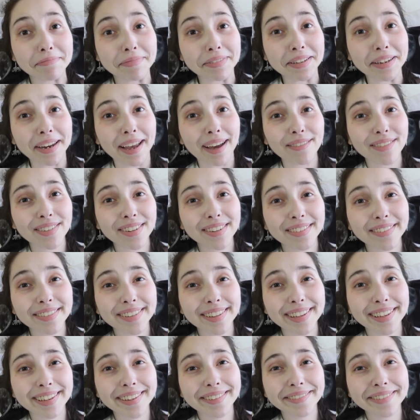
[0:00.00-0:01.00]
never
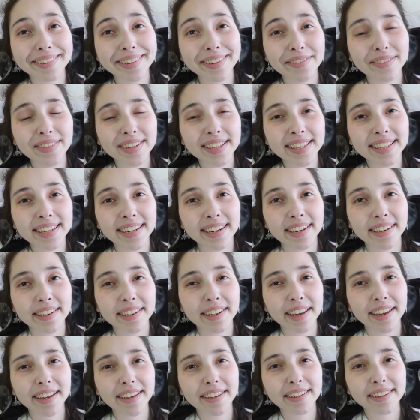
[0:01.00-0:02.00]
really revisited
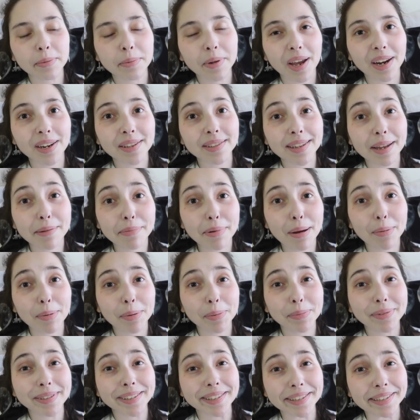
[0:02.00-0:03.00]
it. To be honest, I
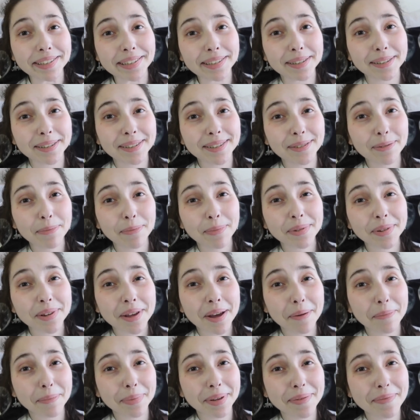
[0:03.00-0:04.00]
probably still will
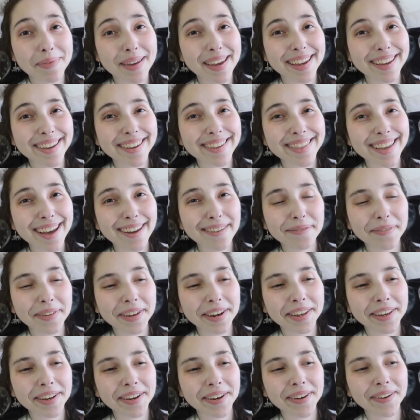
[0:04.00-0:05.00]
not be making that
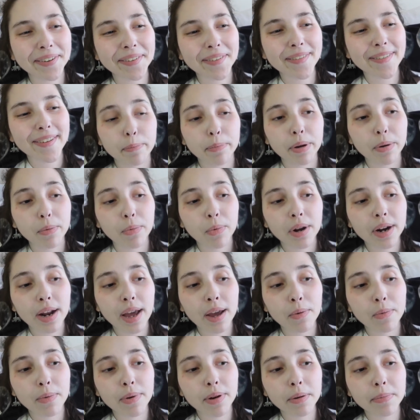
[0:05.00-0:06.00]
video, but what
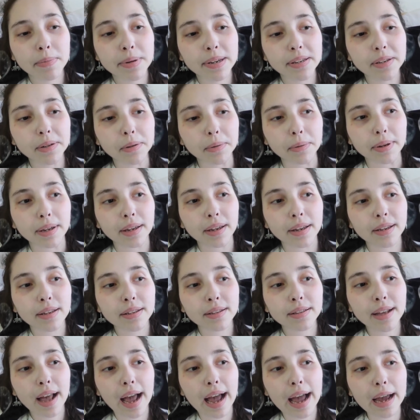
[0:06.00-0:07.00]
I will be doing
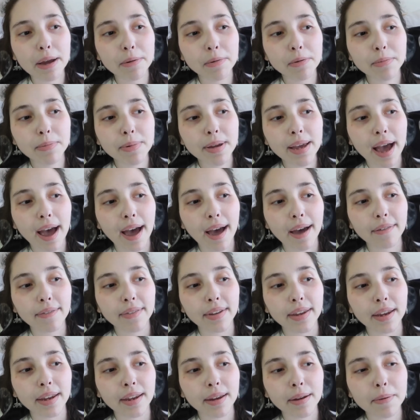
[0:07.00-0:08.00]
is I will be
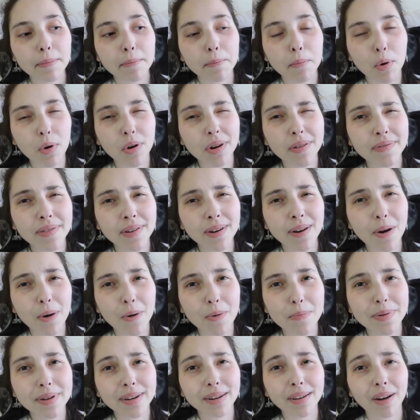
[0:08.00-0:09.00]
having more of an
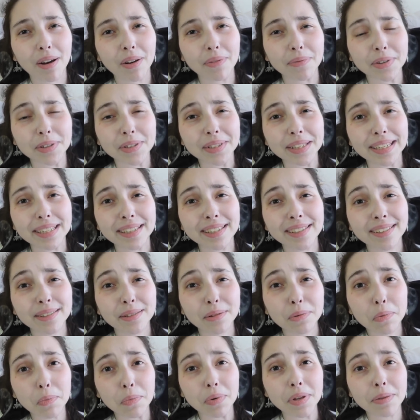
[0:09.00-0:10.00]
open
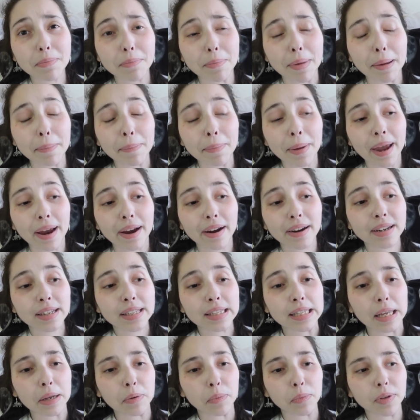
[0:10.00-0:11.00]
conversation with my
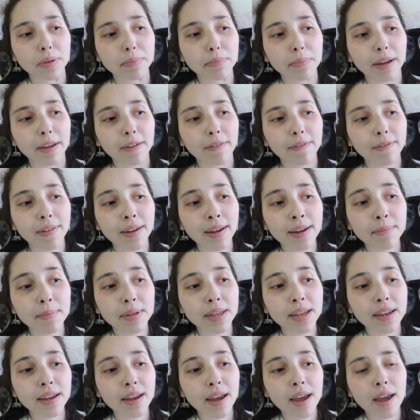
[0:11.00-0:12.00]
parents and with my
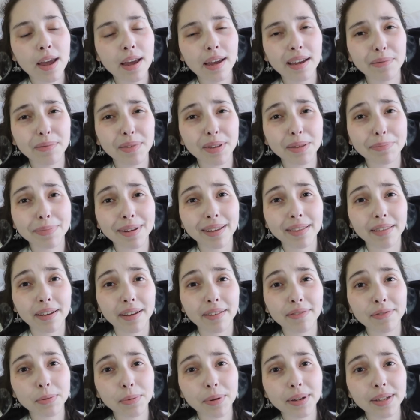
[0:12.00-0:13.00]
family and with my
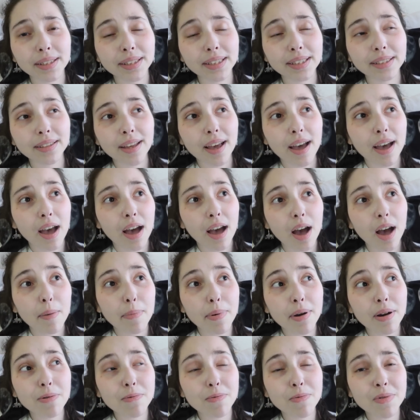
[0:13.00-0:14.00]
loved ones
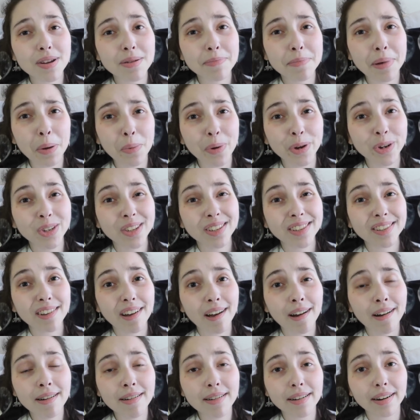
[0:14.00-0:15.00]
about what my wishes
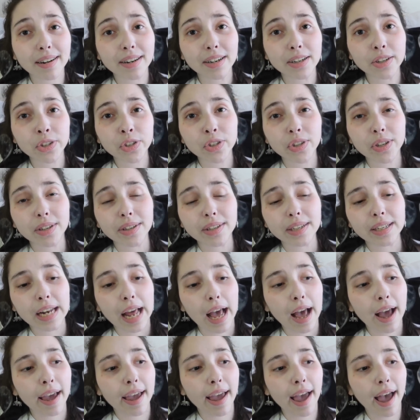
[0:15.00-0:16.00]
are should
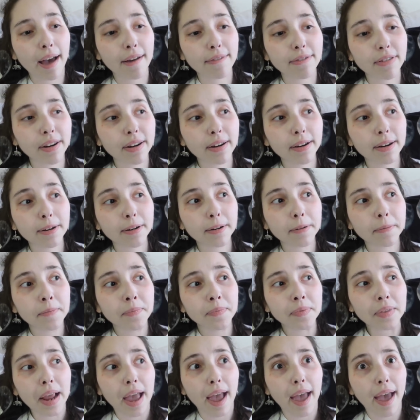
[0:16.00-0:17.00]
I ever
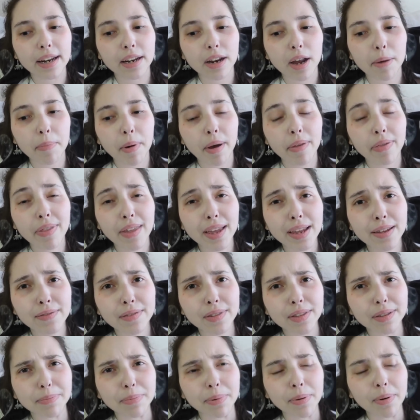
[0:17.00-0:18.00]
end up on
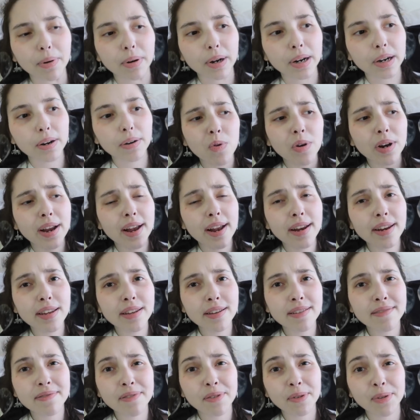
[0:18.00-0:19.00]
life support, or
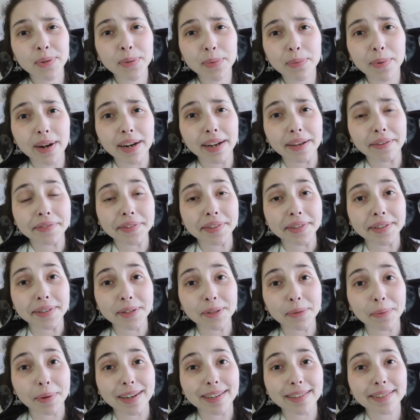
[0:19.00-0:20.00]
any of those what if
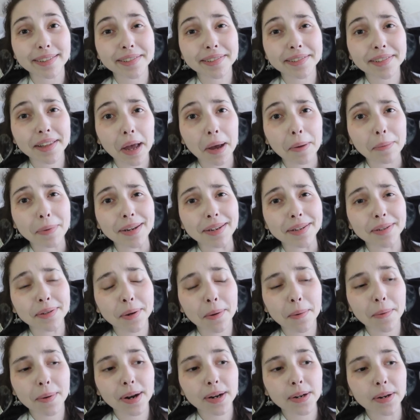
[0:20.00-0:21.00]
situations that we
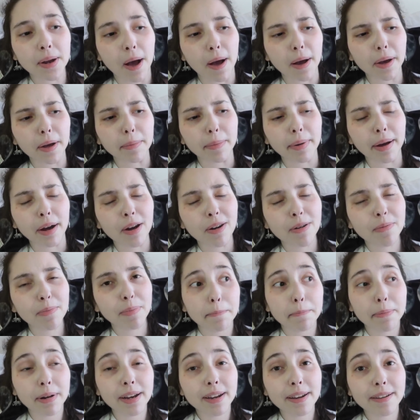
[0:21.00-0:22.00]
don't want to talk about
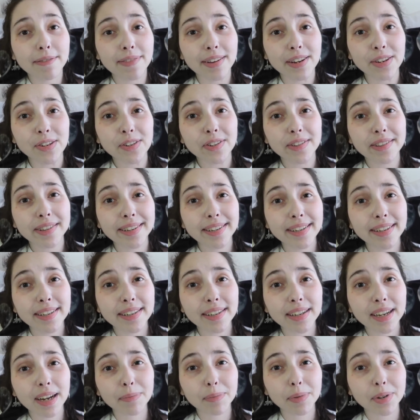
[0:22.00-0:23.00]
but eventually need
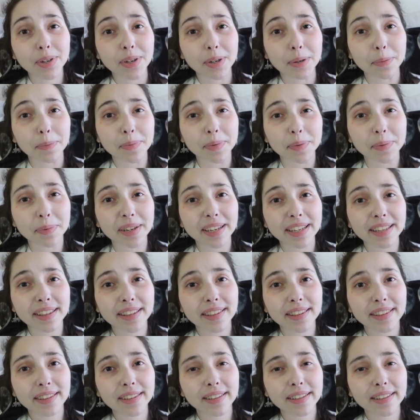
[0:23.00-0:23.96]
to come to terms with.